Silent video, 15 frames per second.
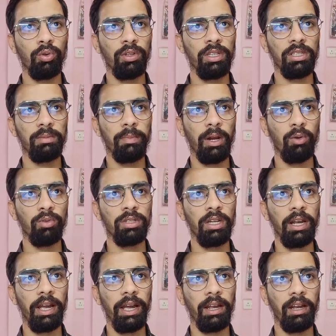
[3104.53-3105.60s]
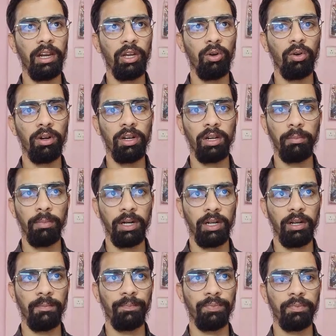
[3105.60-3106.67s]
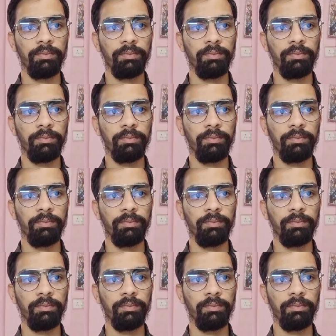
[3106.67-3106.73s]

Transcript: this browser and click on run button.